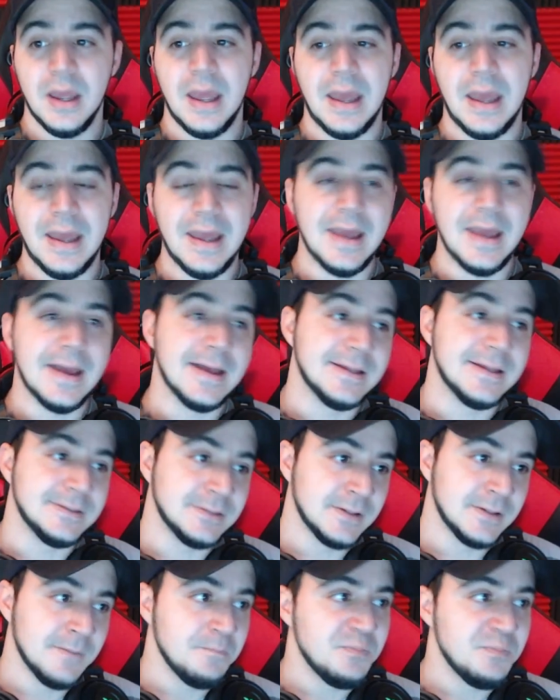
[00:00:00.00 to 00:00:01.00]

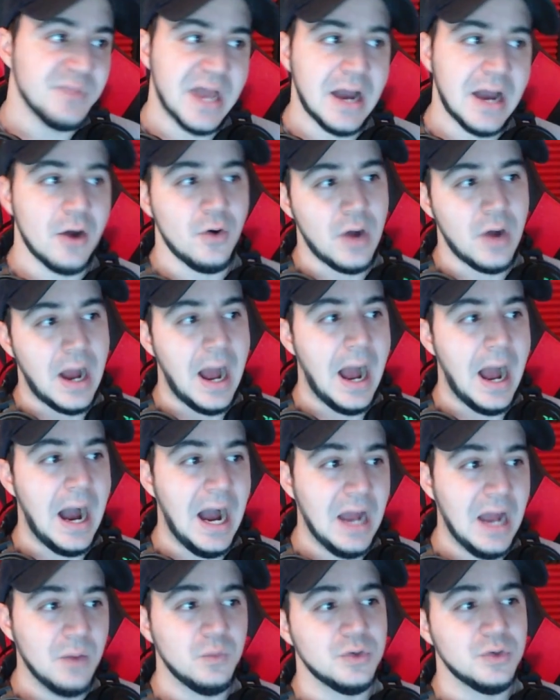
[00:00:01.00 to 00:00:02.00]
And now
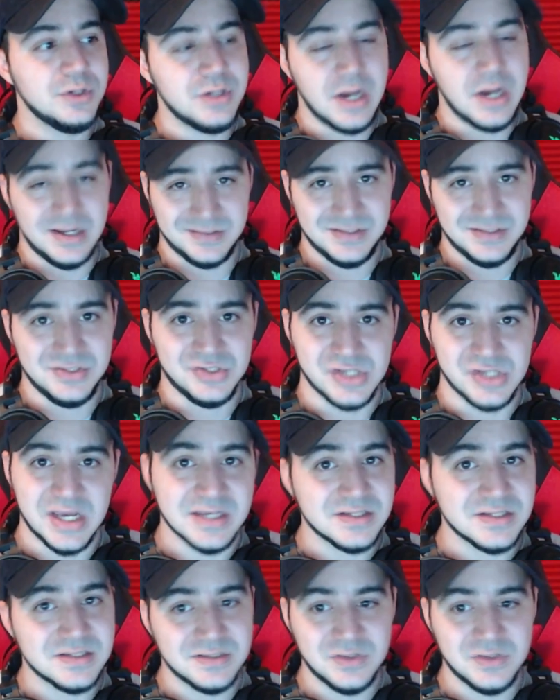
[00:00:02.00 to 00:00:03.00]
I would not
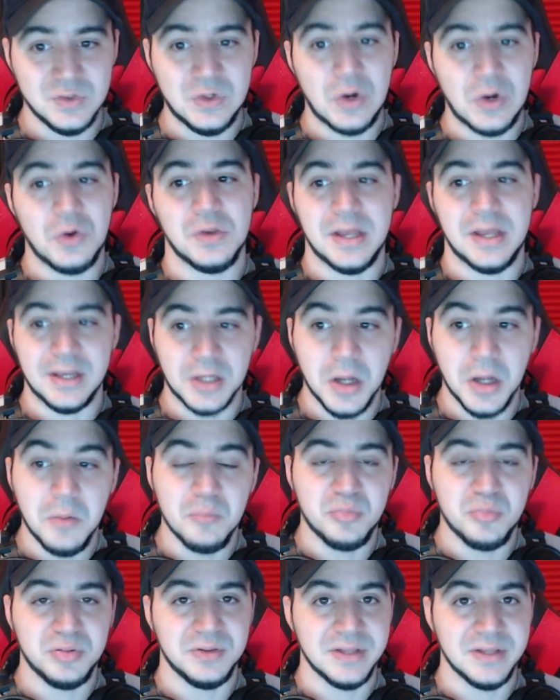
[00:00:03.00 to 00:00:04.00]
suggest to go like
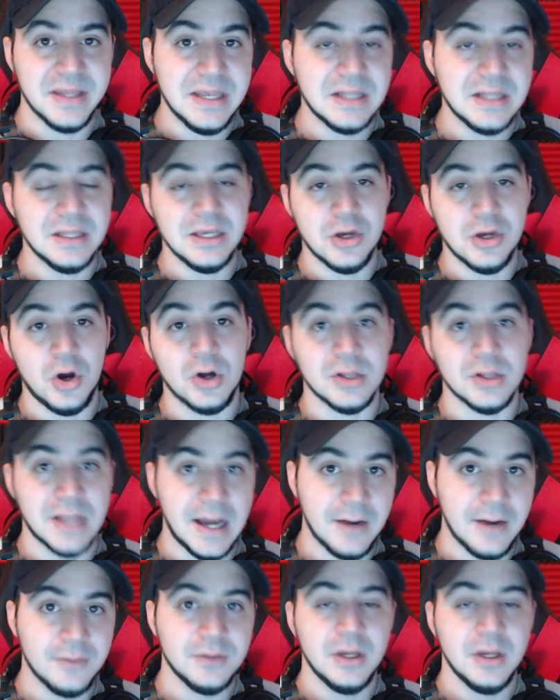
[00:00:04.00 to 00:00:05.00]
completely all out,